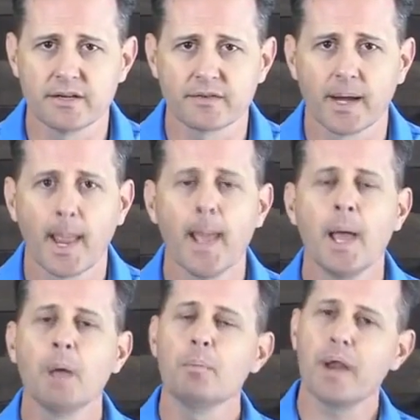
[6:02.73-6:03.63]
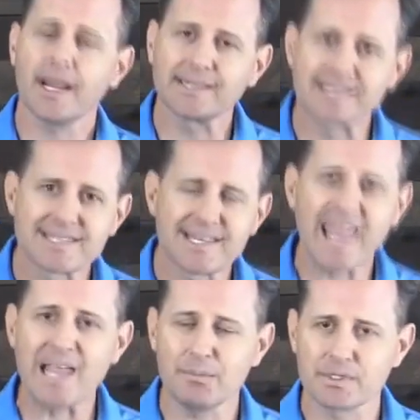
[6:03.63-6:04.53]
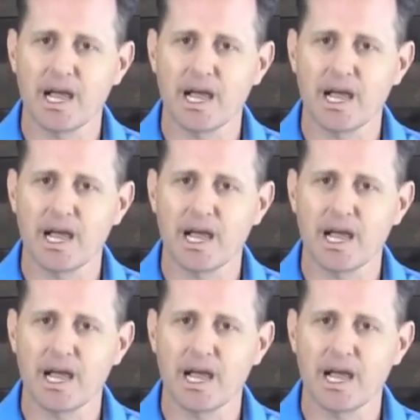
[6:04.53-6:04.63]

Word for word: different. But at the same